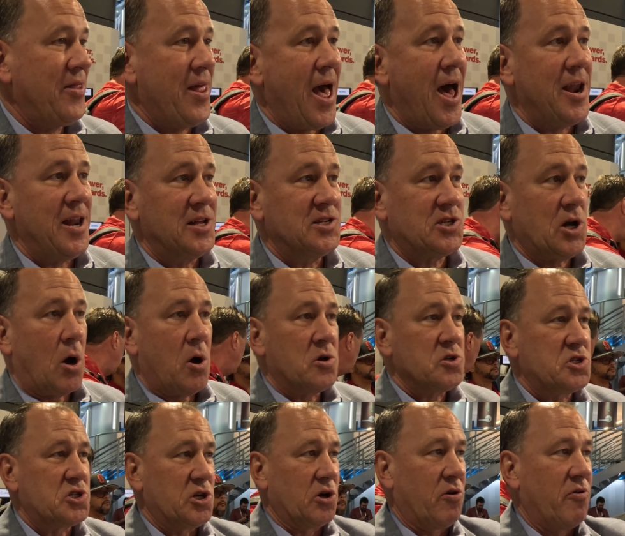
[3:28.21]
that is
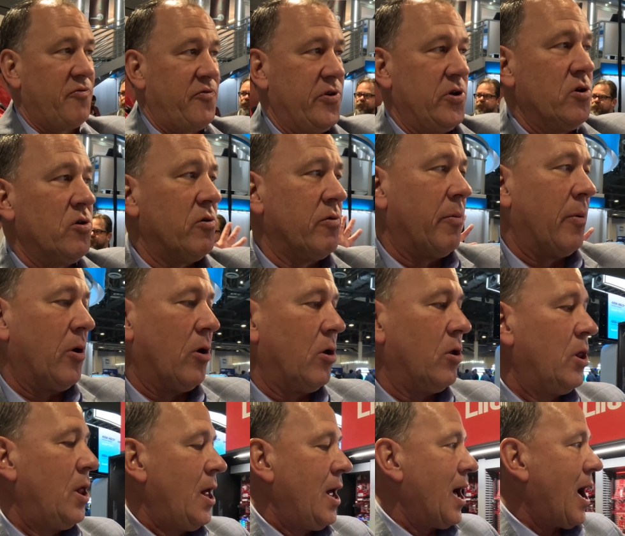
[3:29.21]
also viewable
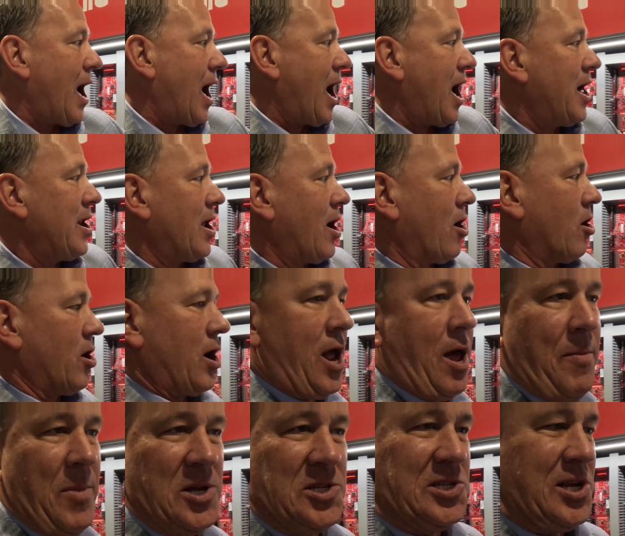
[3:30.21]
on our
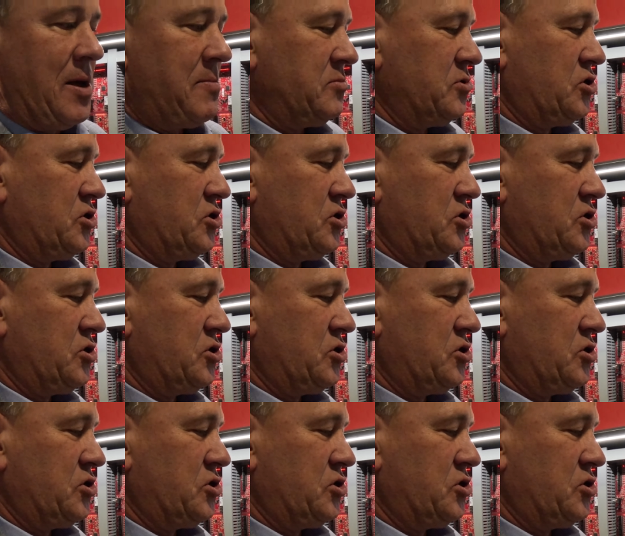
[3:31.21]
MSM